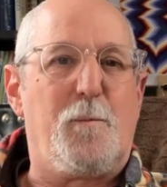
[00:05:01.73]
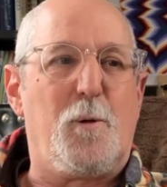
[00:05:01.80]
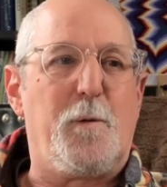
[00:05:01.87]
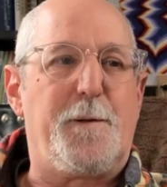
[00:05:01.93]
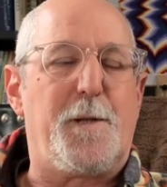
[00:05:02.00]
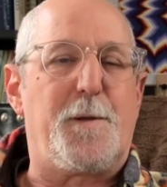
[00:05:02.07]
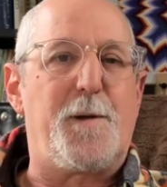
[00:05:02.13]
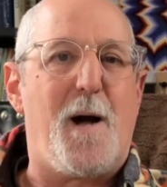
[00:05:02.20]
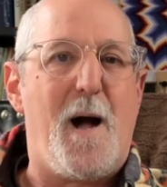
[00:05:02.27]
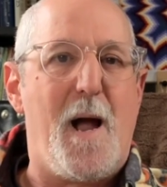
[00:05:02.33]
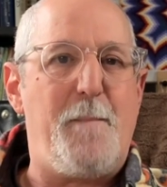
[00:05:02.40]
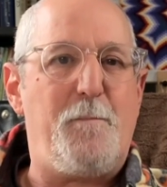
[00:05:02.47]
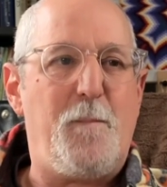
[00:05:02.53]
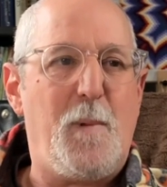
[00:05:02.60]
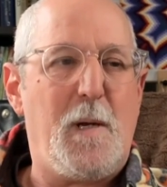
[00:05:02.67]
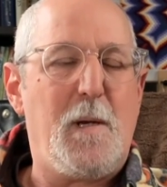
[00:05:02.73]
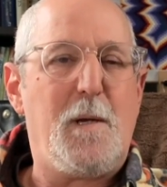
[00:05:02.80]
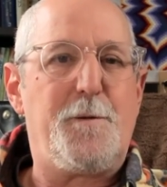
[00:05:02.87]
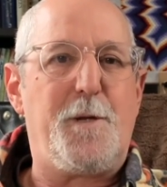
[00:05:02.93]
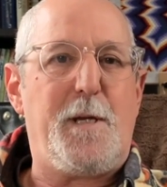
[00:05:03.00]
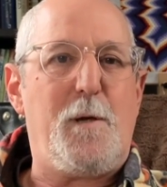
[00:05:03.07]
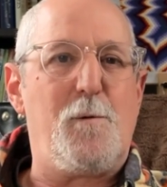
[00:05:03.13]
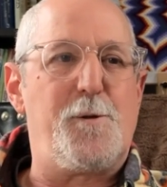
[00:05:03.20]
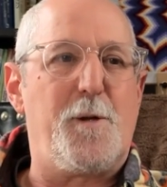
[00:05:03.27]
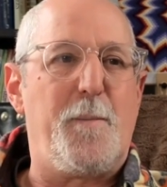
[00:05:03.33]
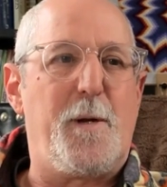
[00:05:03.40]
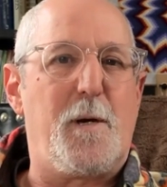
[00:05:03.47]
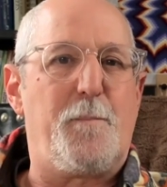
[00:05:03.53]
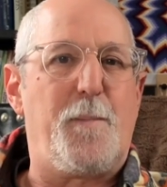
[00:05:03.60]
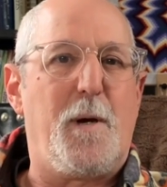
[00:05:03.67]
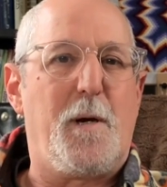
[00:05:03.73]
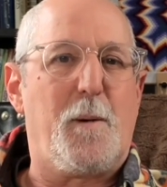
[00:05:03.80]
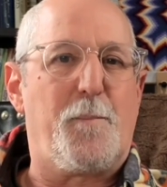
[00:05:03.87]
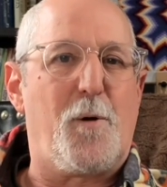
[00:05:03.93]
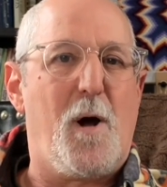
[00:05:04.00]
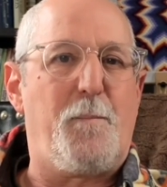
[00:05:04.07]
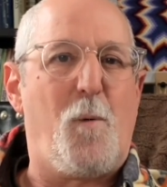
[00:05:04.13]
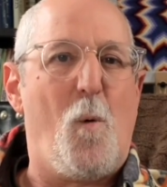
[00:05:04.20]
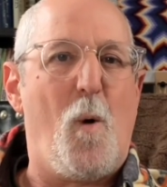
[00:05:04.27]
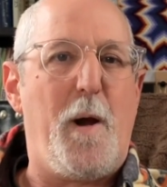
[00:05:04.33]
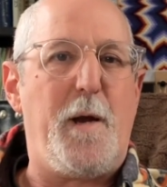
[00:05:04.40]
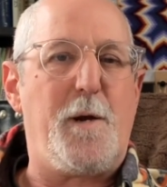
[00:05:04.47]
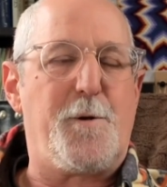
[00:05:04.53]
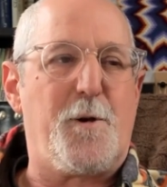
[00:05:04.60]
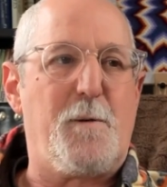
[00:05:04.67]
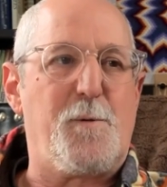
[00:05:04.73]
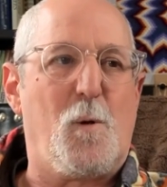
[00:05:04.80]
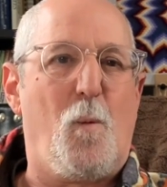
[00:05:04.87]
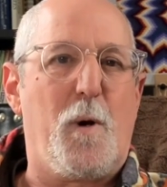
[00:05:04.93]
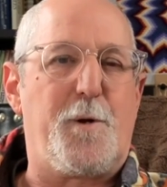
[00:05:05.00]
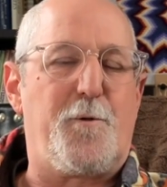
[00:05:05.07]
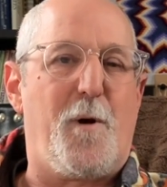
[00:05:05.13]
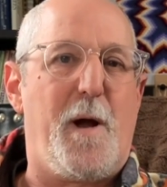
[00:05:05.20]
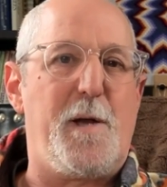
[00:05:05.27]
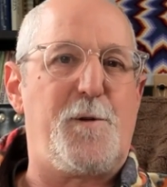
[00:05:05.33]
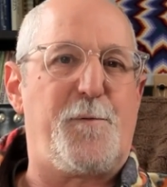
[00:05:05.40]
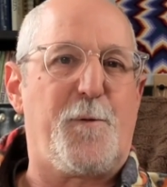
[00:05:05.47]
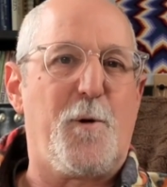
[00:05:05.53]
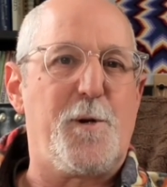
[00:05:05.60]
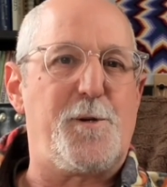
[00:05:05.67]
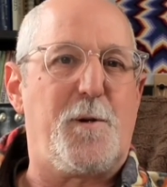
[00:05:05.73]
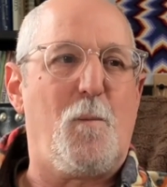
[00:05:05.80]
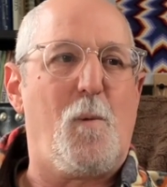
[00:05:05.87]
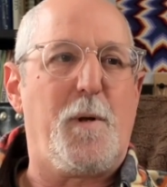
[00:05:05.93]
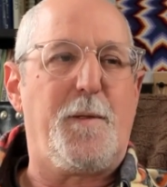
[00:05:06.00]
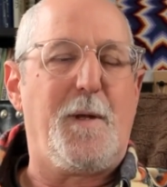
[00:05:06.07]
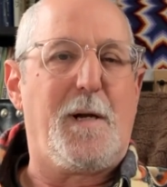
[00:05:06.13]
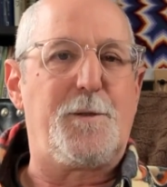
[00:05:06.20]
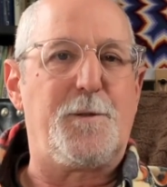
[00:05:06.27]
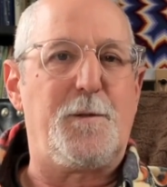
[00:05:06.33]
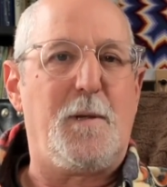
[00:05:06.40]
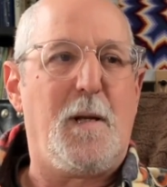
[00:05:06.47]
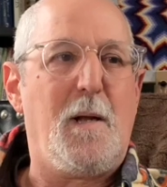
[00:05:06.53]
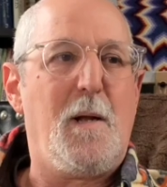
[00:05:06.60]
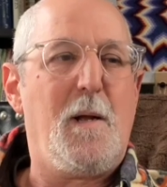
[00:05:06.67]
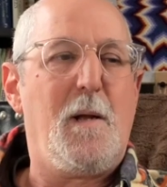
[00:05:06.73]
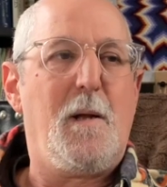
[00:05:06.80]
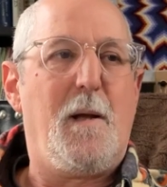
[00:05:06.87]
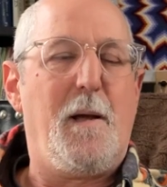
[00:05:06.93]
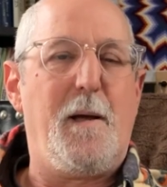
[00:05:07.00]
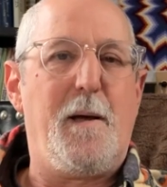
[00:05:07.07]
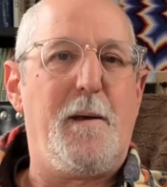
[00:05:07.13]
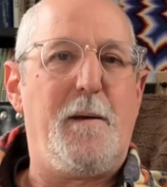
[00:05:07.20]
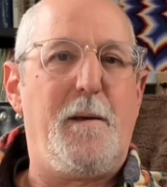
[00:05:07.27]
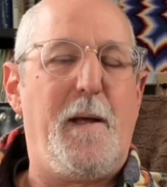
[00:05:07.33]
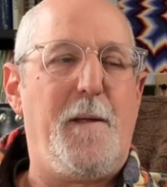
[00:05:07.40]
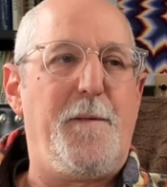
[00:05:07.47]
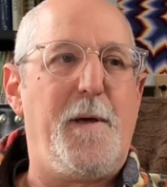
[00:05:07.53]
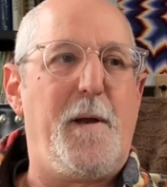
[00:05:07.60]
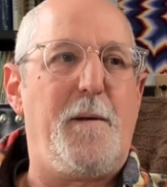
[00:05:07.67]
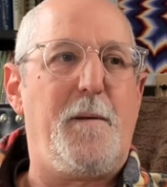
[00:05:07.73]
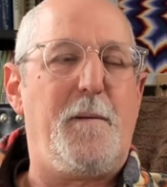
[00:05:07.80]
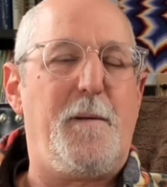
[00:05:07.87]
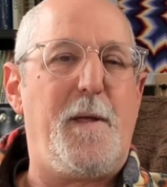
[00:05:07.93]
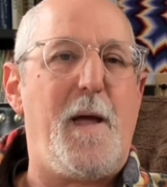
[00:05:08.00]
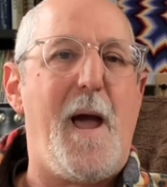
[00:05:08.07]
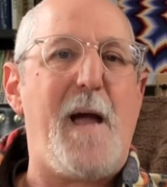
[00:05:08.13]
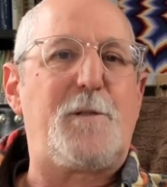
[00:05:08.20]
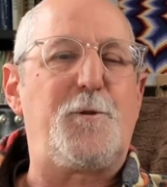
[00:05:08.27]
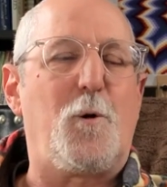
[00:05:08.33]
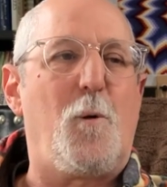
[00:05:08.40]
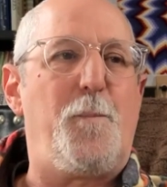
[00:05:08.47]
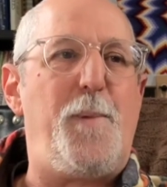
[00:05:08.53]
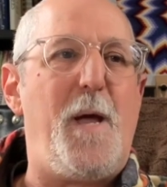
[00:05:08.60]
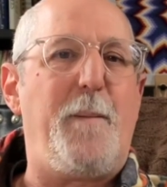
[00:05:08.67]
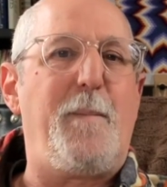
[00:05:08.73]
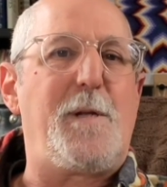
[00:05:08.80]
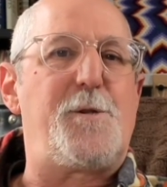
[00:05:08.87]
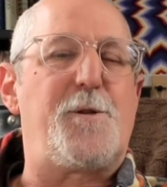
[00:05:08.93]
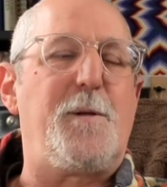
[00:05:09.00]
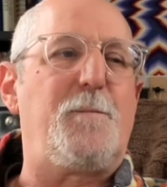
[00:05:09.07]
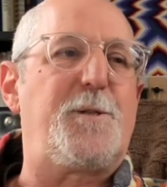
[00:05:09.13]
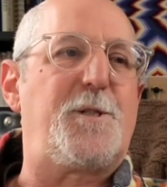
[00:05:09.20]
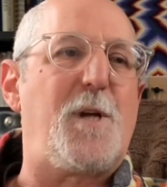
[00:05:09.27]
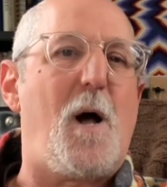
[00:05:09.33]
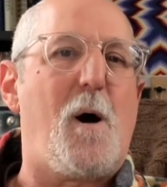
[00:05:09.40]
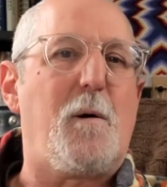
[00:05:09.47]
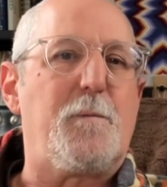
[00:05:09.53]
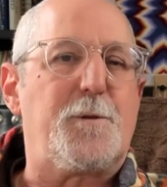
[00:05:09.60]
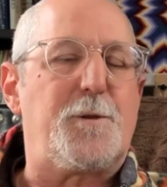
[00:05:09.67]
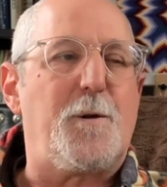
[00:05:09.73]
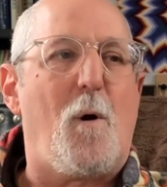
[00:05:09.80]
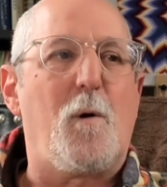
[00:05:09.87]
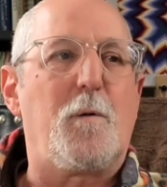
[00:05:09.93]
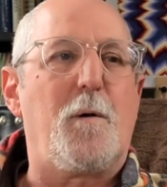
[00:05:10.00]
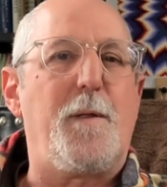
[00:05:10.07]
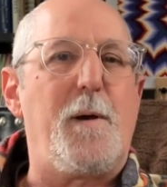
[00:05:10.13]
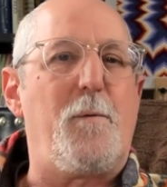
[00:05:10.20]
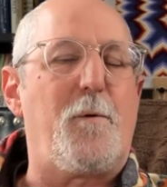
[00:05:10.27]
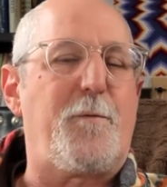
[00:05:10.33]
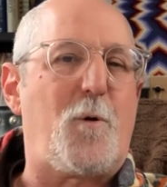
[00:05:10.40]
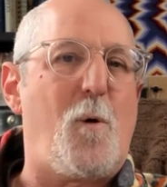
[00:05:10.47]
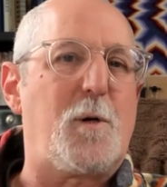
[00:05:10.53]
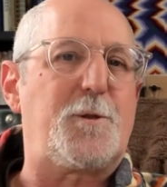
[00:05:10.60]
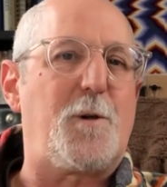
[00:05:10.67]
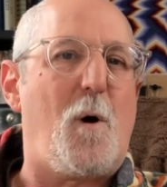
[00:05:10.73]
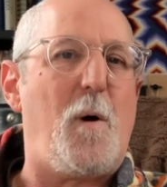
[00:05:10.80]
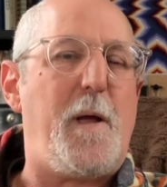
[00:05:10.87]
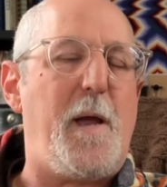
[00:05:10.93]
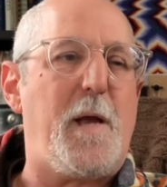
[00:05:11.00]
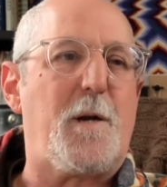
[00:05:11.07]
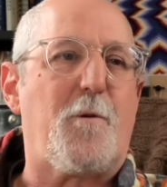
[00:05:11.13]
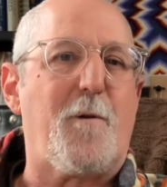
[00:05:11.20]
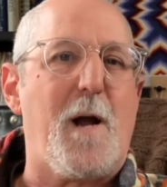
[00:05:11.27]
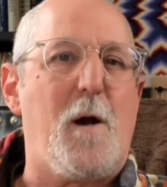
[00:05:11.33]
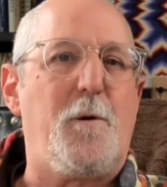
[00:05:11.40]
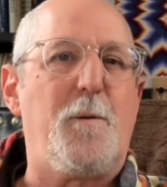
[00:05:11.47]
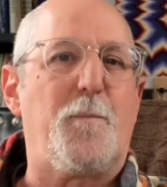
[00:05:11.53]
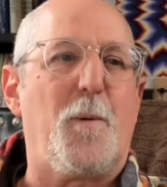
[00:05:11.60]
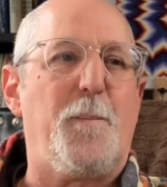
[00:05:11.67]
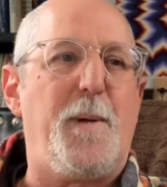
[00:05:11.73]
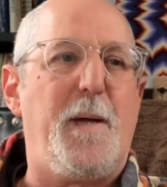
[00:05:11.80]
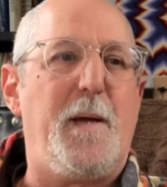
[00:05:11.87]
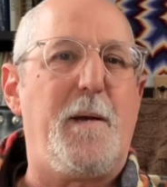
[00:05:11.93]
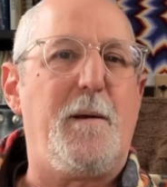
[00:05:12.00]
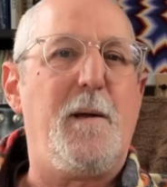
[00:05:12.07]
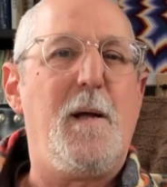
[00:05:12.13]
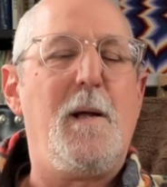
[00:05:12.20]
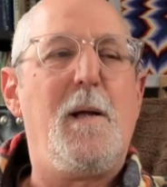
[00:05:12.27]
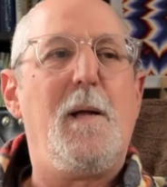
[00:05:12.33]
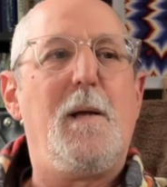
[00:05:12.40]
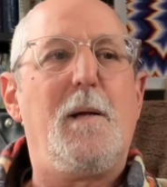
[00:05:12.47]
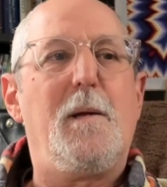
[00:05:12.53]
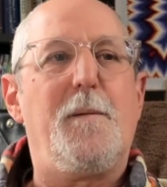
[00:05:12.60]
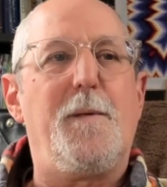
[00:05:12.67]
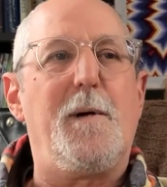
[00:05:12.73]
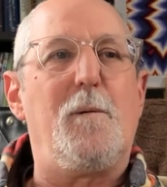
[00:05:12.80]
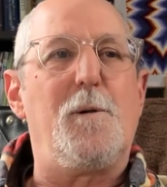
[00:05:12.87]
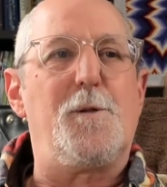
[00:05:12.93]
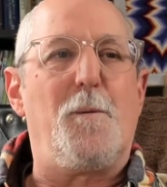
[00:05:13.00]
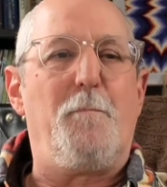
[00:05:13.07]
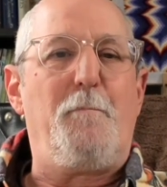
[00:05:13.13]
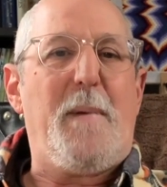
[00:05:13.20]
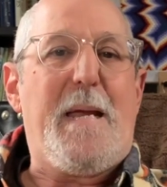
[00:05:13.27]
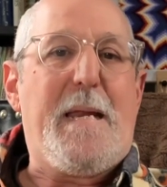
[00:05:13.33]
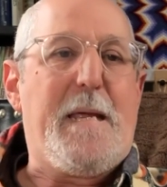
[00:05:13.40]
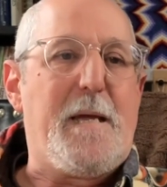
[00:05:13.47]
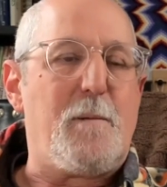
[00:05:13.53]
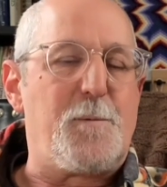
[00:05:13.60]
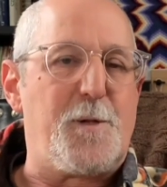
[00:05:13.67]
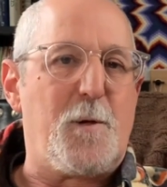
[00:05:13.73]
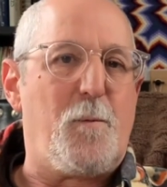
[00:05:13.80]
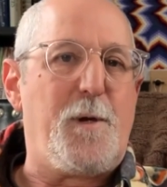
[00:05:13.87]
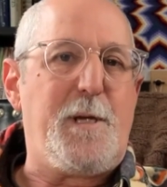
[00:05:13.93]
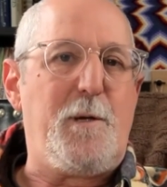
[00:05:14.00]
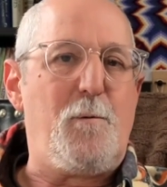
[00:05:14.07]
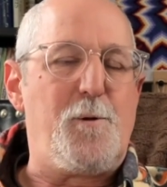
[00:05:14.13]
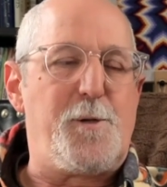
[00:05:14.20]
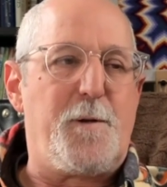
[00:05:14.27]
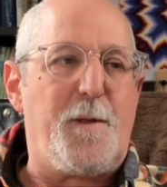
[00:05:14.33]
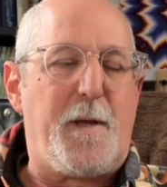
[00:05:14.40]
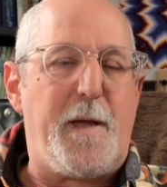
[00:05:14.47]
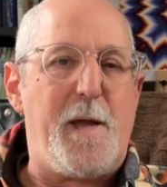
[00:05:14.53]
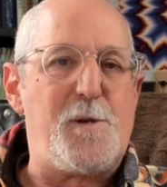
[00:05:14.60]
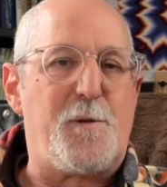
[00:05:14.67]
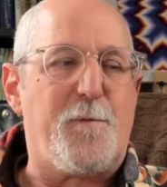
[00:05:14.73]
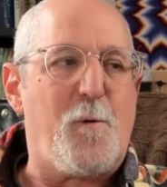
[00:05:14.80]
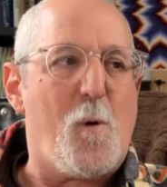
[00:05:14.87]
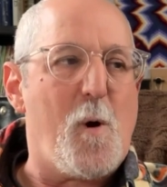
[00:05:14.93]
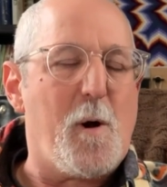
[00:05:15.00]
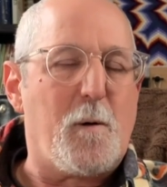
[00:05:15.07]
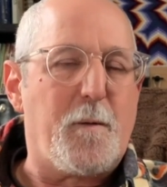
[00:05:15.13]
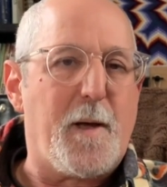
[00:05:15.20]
at the time to use them in a proper way in terms of what dries first and what doesn't. And then the actual pigments themselves, although they were, of course, all hand ground and prepared, there was mediums that we used in the case of oil